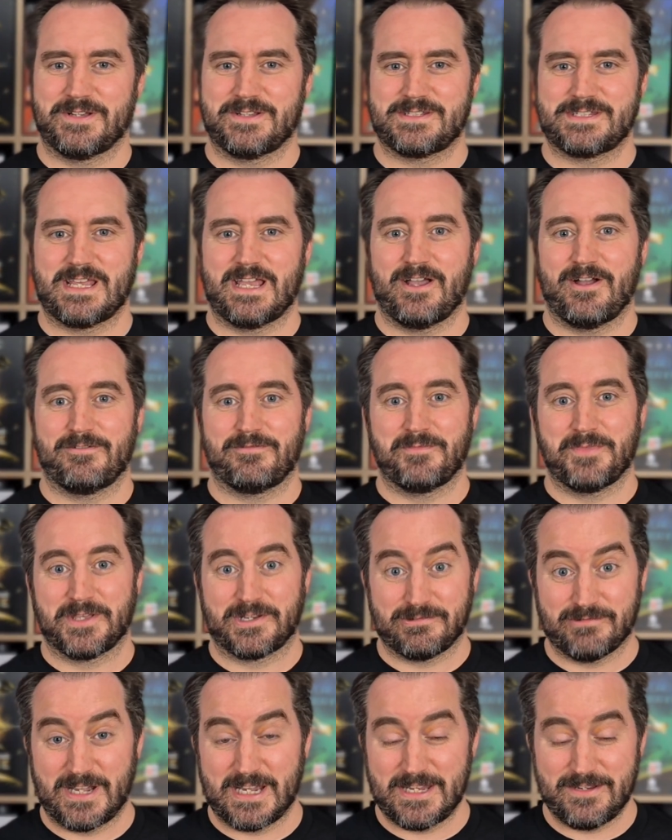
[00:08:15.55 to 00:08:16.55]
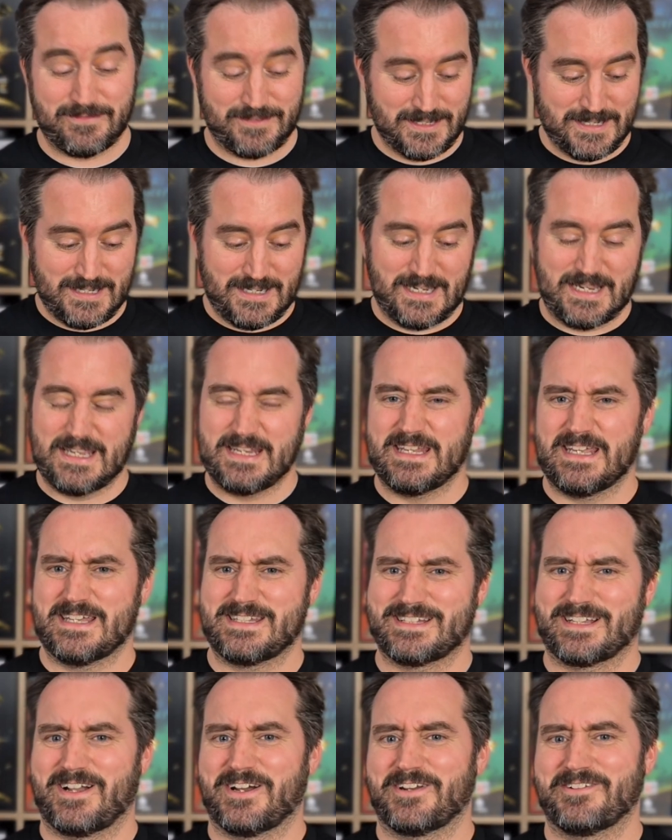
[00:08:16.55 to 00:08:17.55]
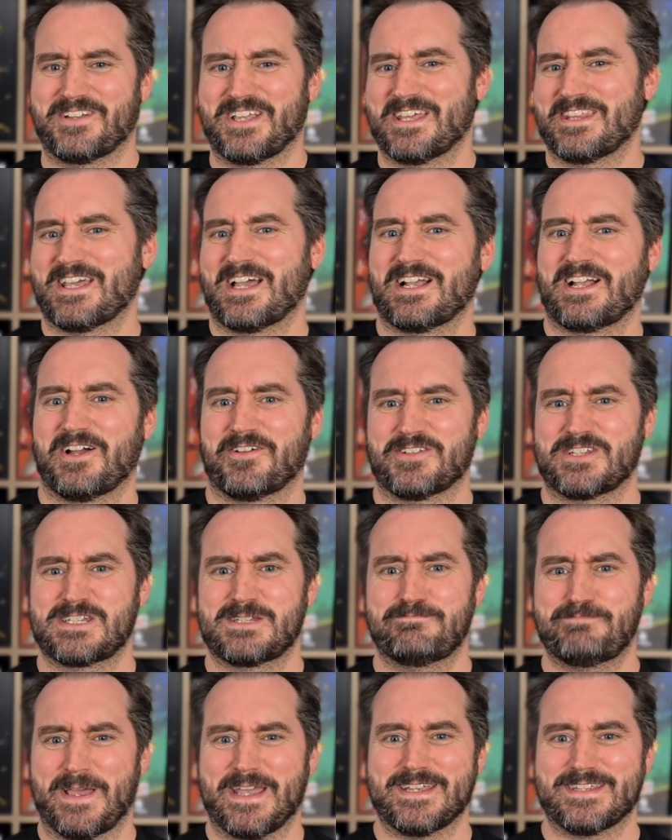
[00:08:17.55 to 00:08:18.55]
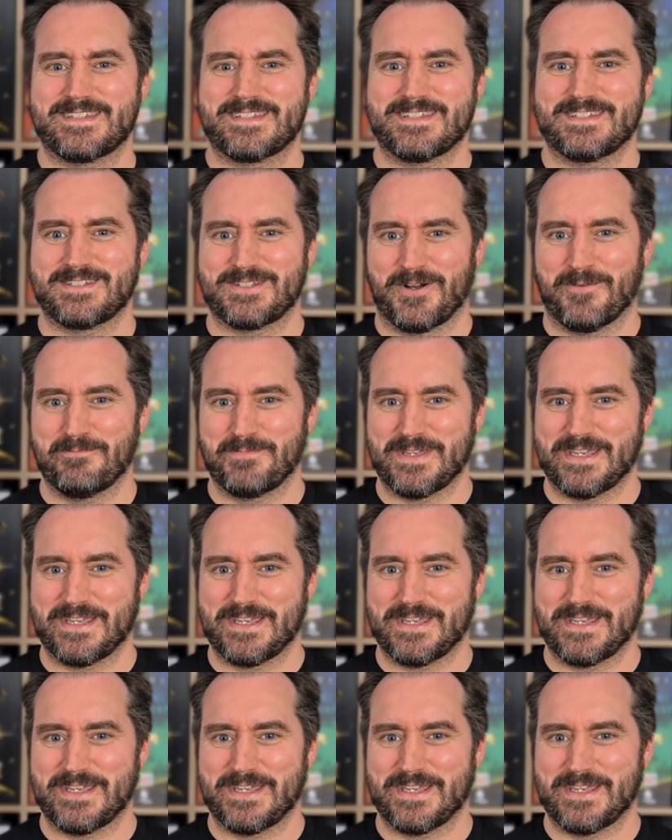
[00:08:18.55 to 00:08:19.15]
Terror from the Grave in here to kind of get that kind of space zombie